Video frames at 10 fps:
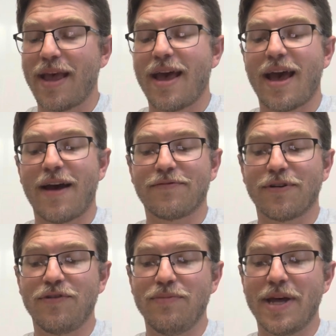After
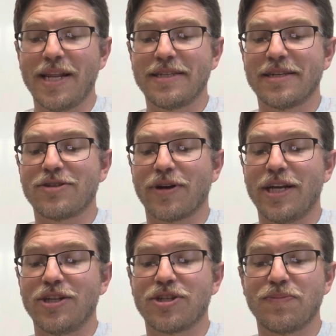a few minutes, a
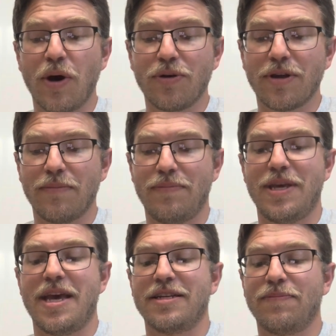strange smoke
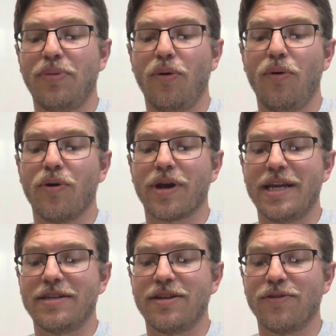began to pour
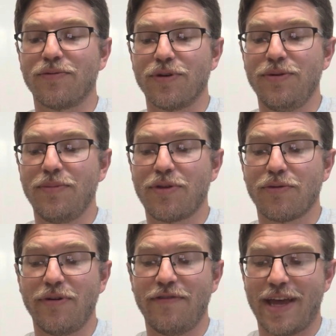into the room
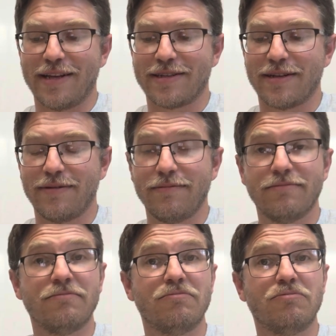through a vent.
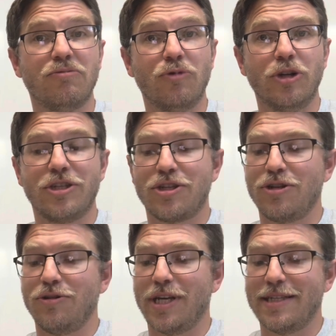Would
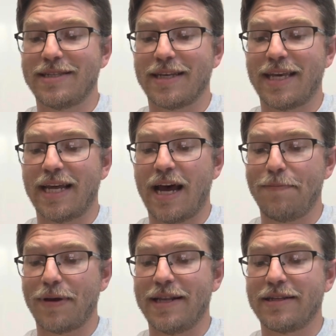students get
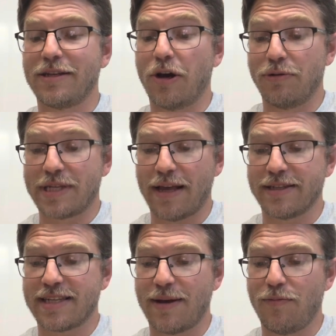up and go tell
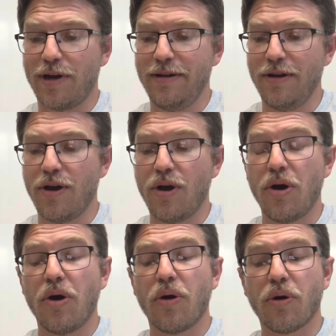someone,
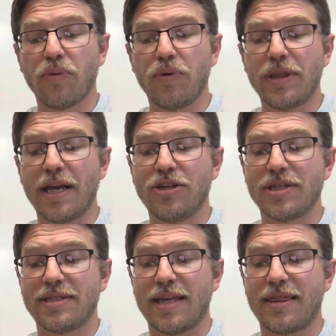or would they
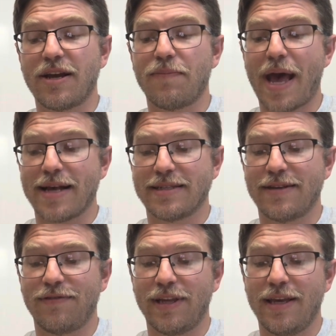just sit there
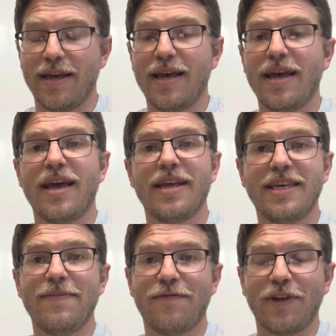passively and
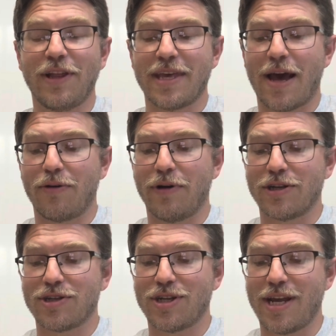keep filling out
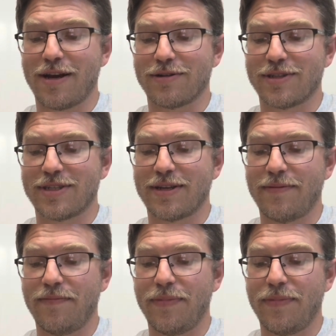questionnaires?